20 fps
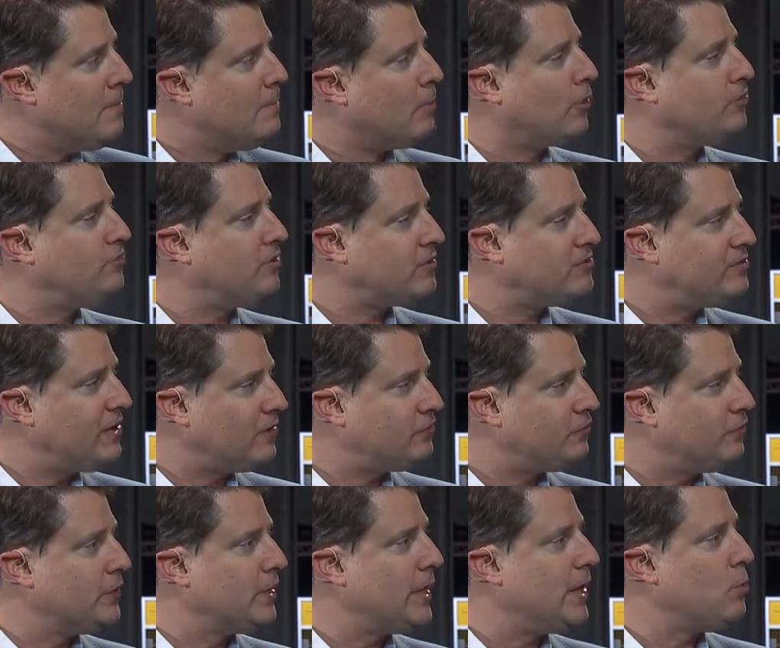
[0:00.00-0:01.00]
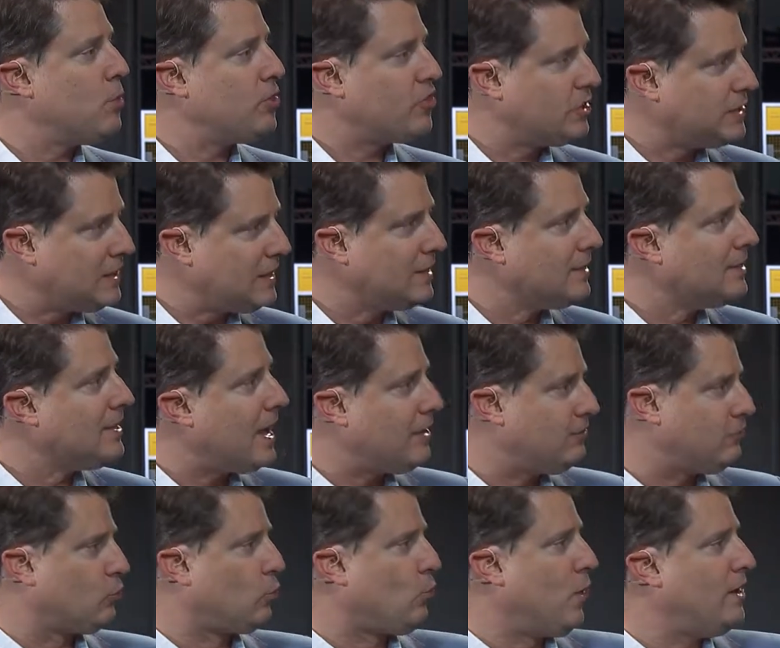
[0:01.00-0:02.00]
more successfully, with a little
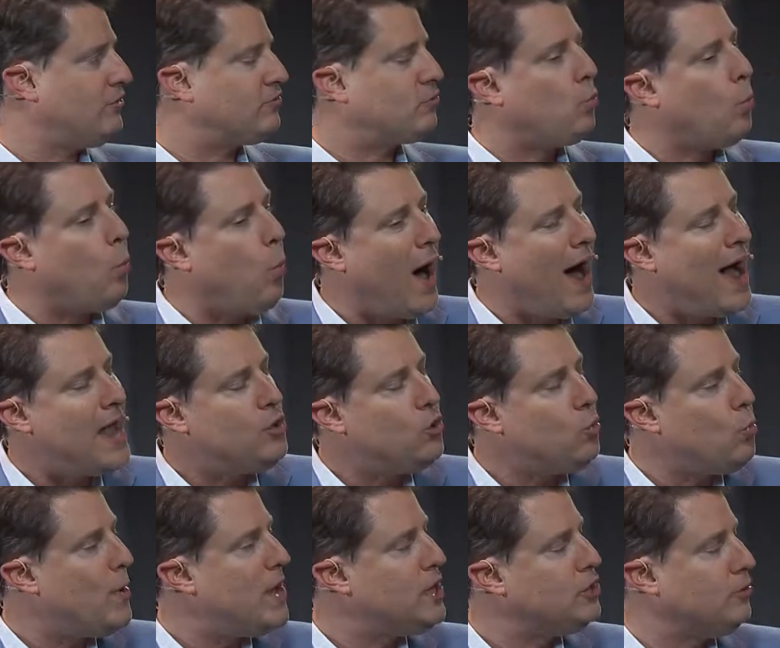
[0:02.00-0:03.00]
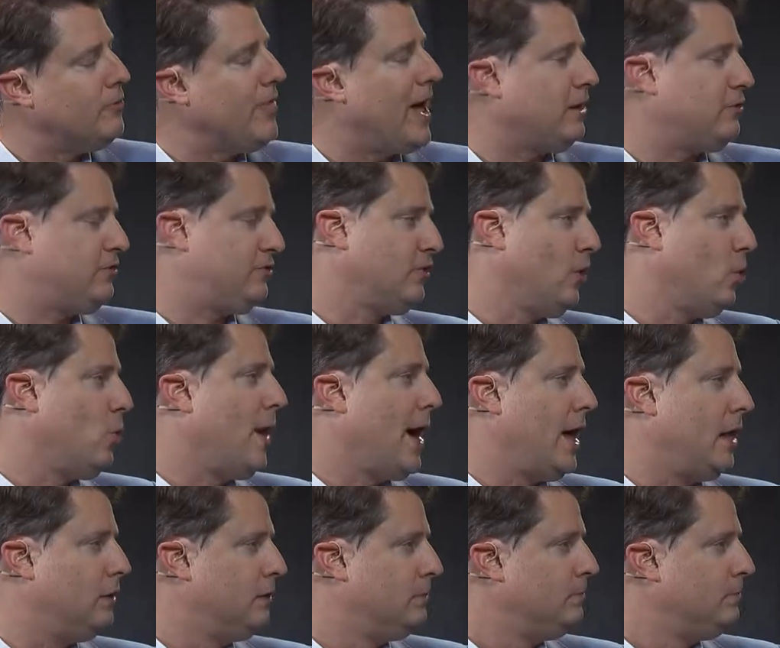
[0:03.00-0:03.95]
less risk? Why do we do that so well?